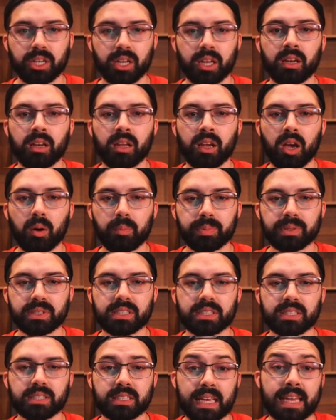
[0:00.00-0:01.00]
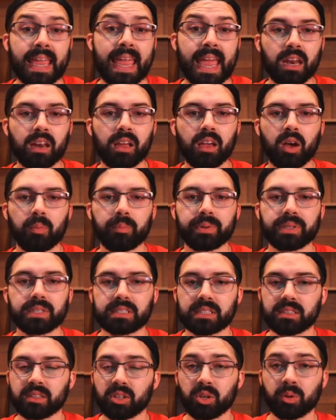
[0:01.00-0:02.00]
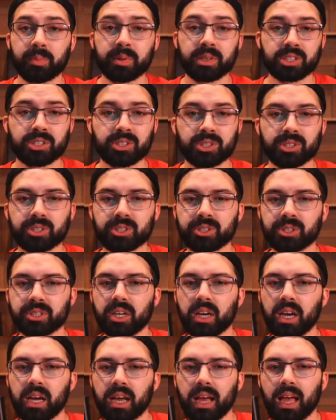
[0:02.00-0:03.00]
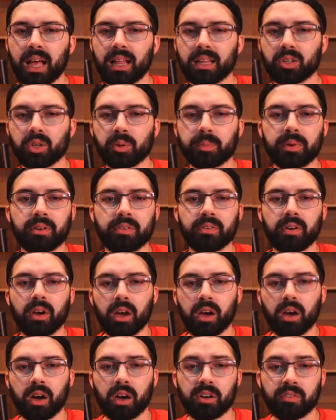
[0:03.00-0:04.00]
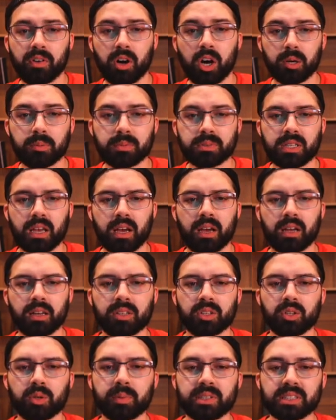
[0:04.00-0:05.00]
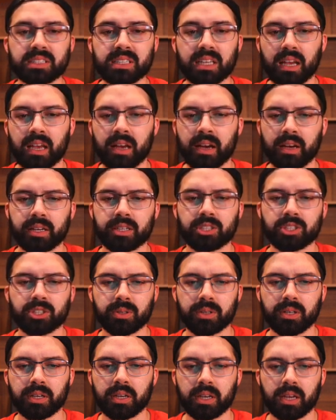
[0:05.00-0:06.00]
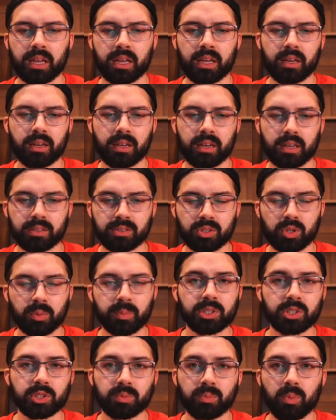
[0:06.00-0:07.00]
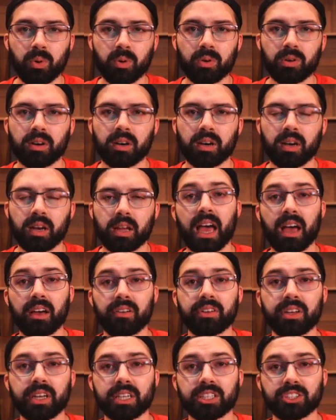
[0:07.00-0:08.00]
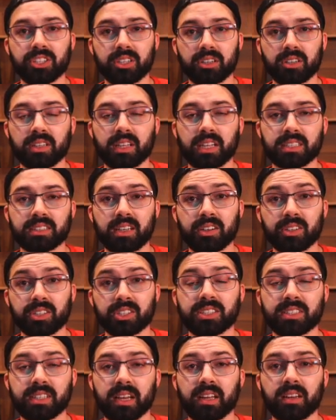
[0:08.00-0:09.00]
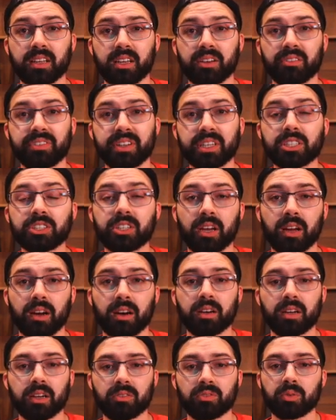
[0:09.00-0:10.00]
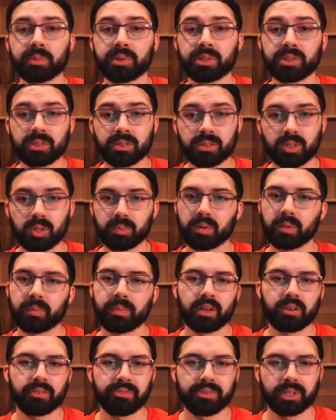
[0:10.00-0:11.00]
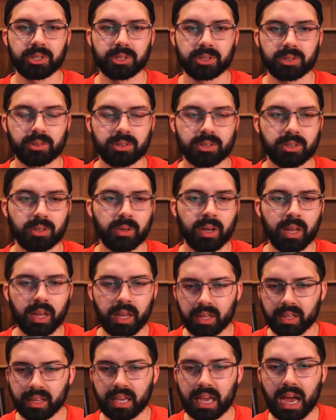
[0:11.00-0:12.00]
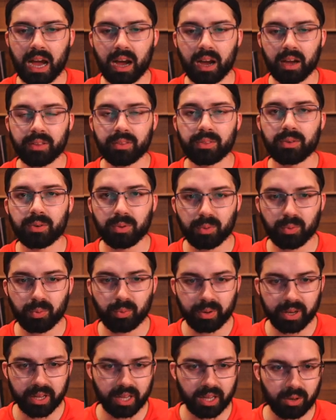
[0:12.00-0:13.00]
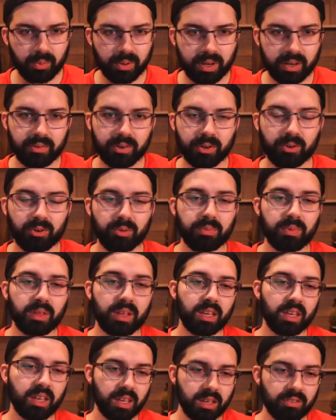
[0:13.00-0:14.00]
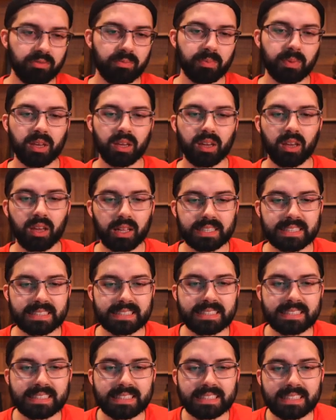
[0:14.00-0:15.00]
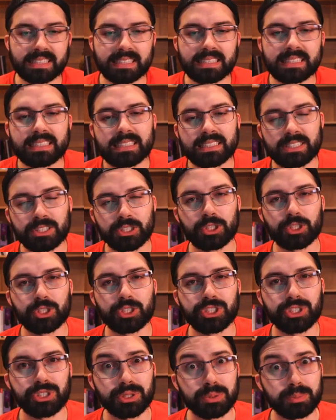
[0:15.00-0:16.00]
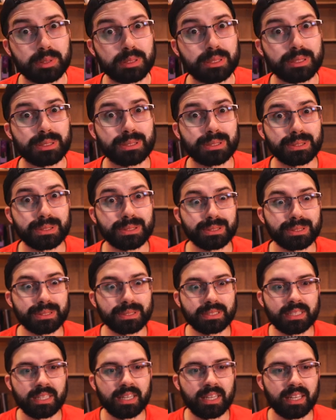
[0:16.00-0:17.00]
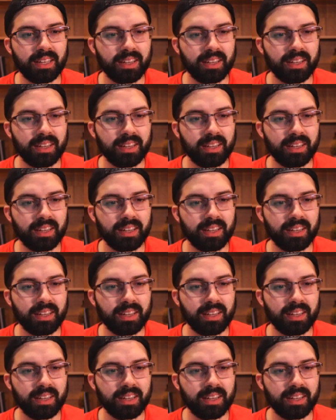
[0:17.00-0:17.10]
It can encompass a little bit of surgery, a little bit of obstetrics, a little bit of psychiatry, and so much more. Having a generalized understanding of each area will be super beneficial. So I think either way, whatever group they give me should be good.